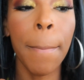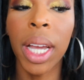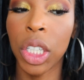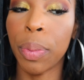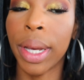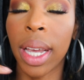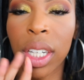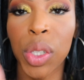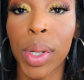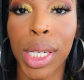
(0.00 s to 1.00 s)
much, but I
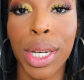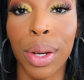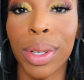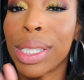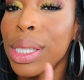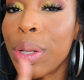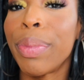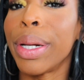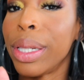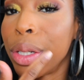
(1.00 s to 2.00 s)
just wanted to know, it's a little
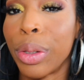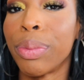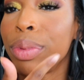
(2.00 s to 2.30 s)
bit of glitter,